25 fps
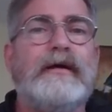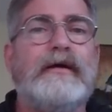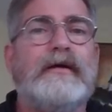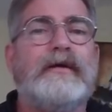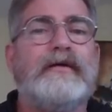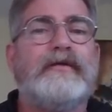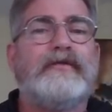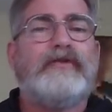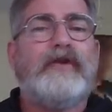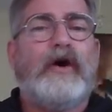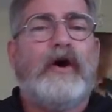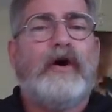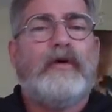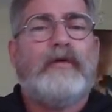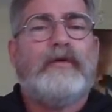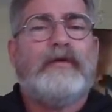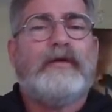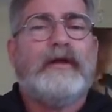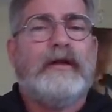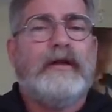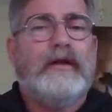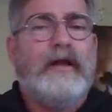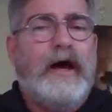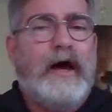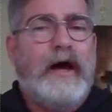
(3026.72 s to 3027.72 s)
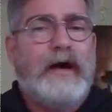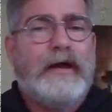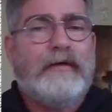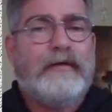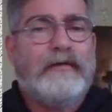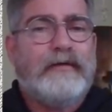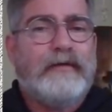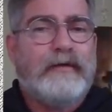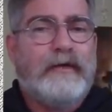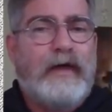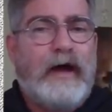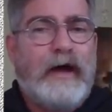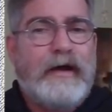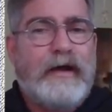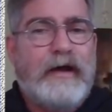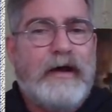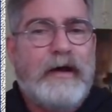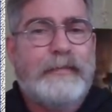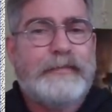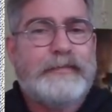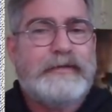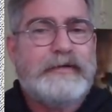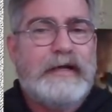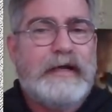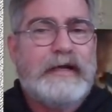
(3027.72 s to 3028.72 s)
so a lot of a lot of
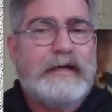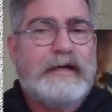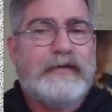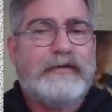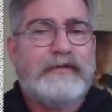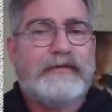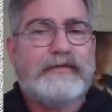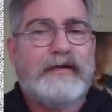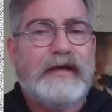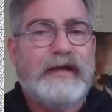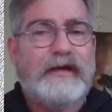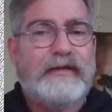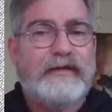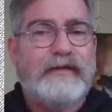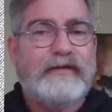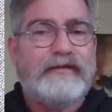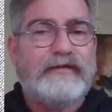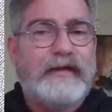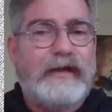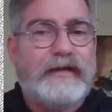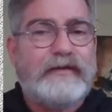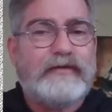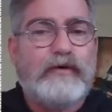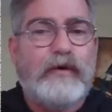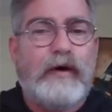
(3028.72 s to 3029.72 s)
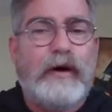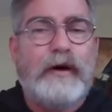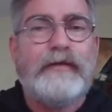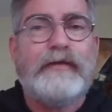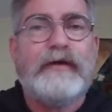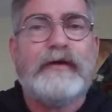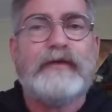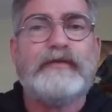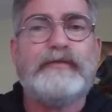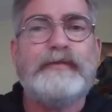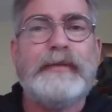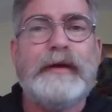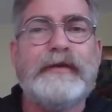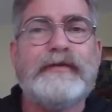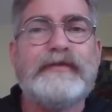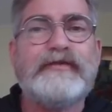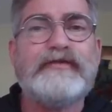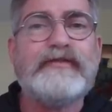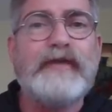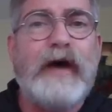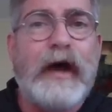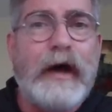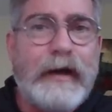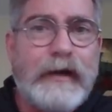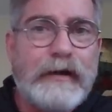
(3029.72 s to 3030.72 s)
uptick in seeing these things go on. There's been
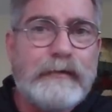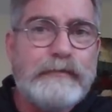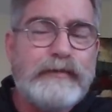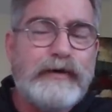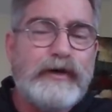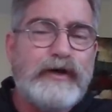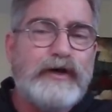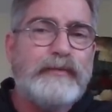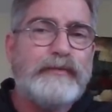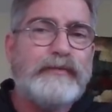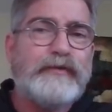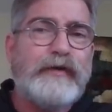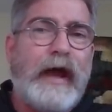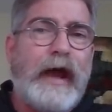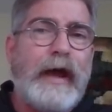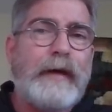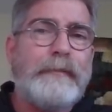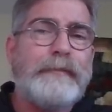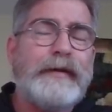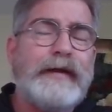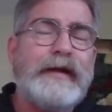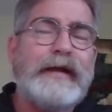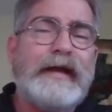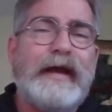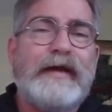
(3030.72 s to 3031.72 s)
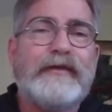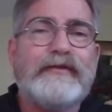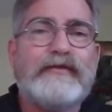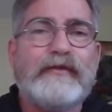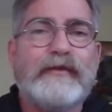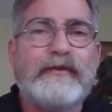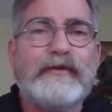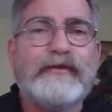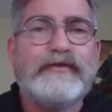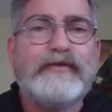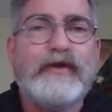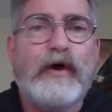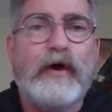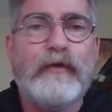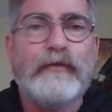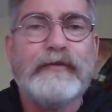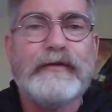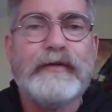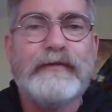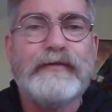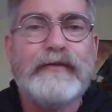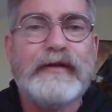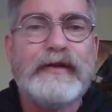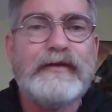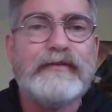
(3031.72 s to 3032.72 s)
sonic booms happening as a result
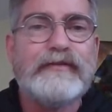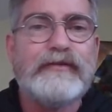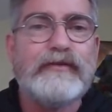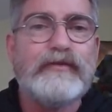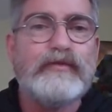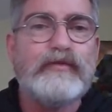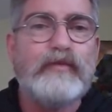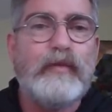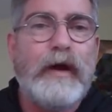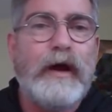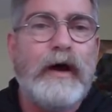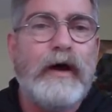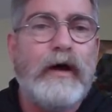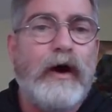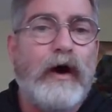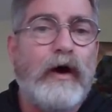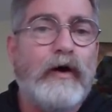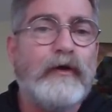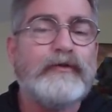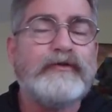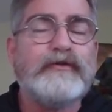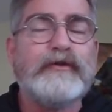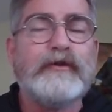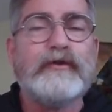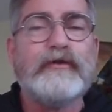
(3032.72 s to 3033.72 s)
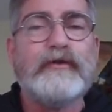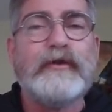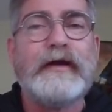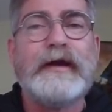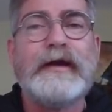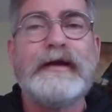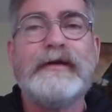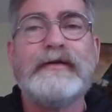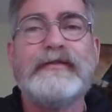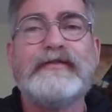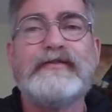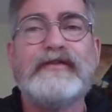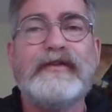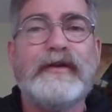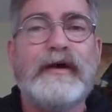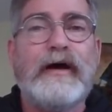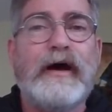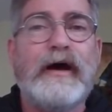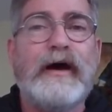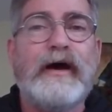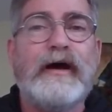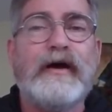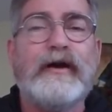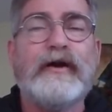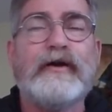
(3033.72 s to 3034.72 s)
of these as well, also creating
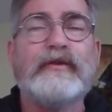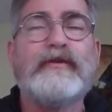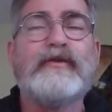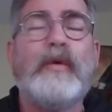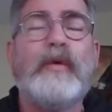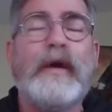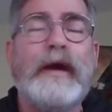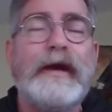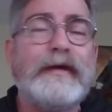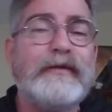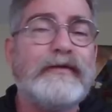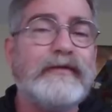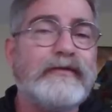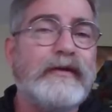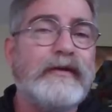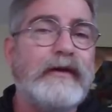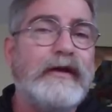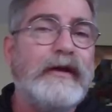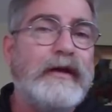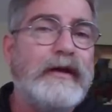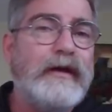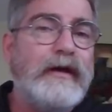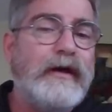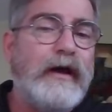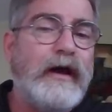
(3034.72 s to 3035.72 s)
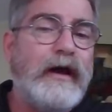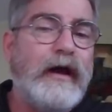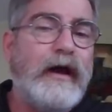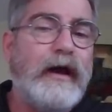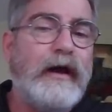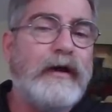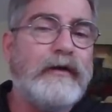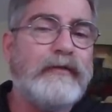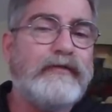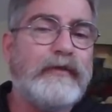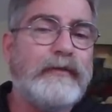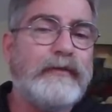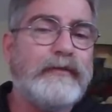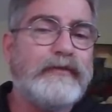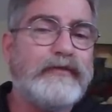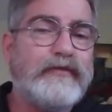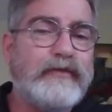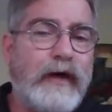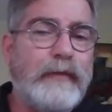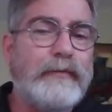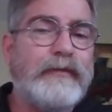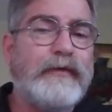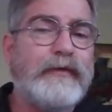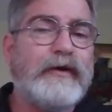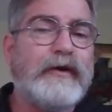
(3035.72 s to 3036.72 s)
uh, earthquakes uh, from
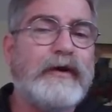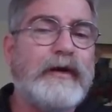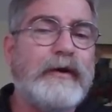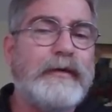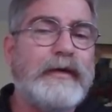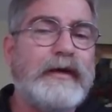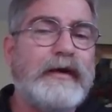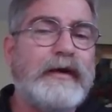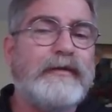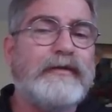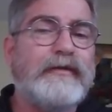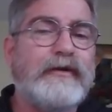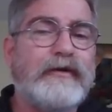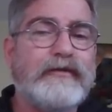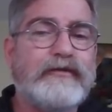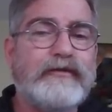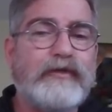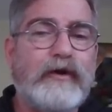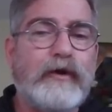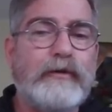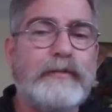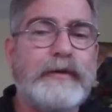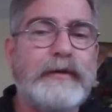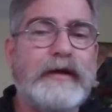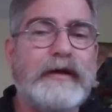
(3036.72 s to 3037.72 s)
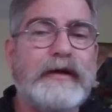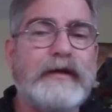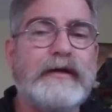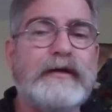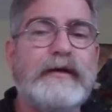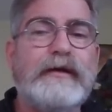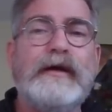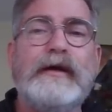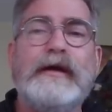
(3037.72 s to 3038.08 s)
some that are coming in that are so big,